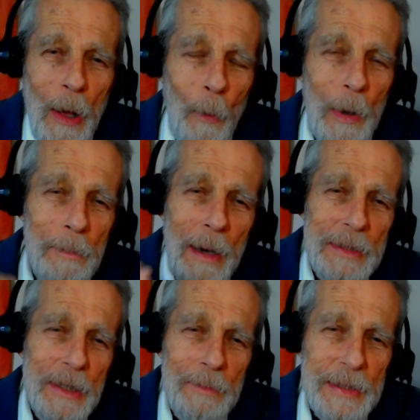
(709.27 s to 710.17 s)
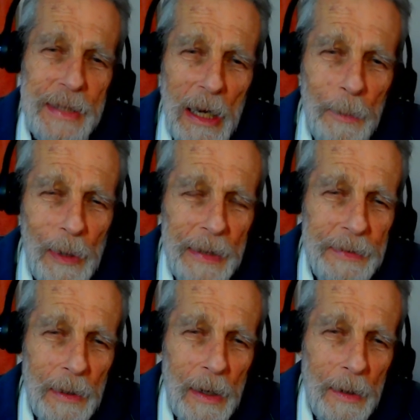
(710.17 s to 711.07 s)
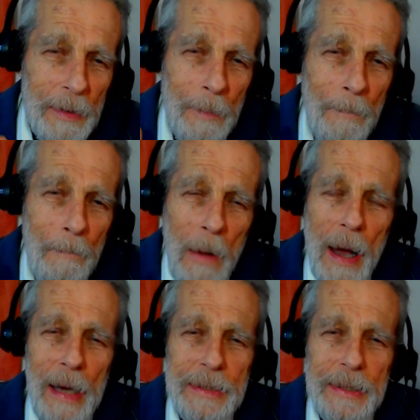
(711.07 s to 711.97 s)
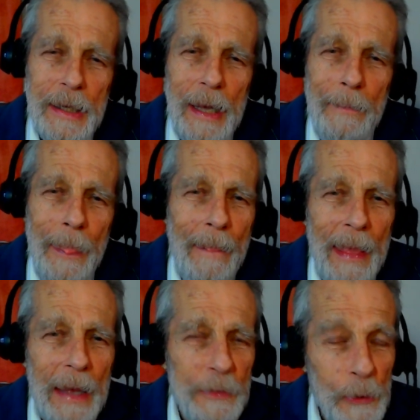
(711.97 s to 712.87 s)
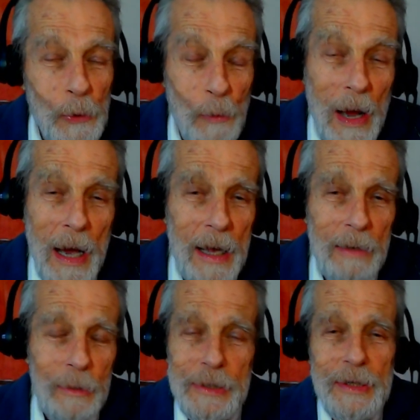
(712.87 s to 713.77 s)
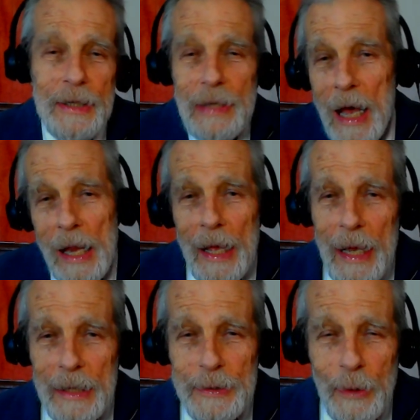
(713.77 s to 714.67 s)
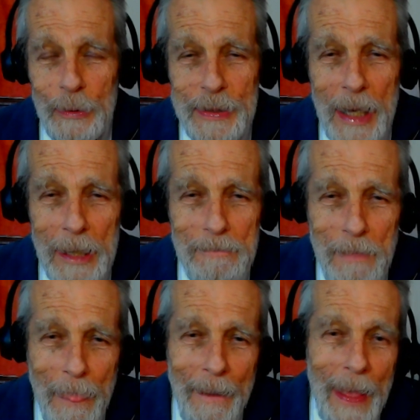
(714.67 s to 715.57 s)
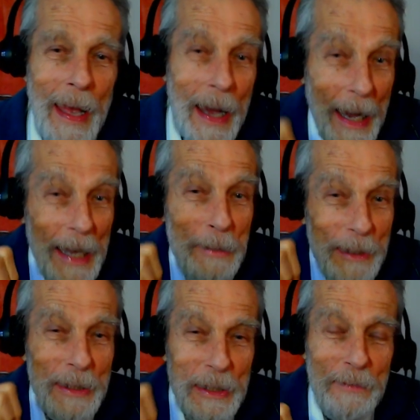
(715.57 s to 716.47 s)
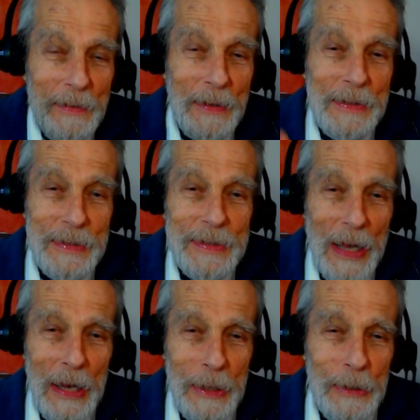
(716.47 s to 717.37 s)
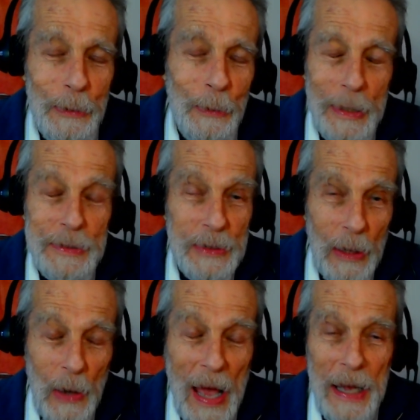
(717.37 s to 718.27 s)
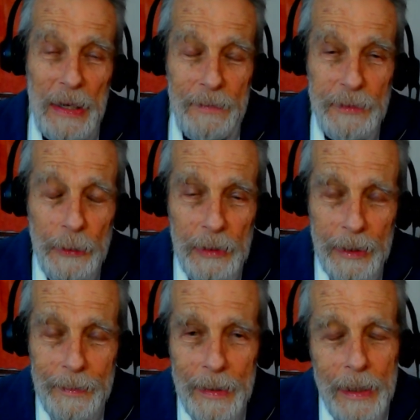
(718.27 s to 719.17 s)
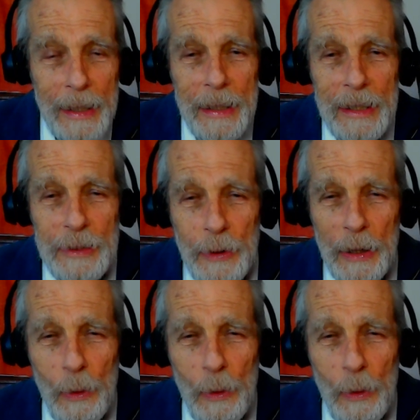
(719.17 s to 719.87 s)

when Muslims celebrate their mosque and the Quran, which says Allah has no son, I believe that the Son, who is the Lion of Judah, is going to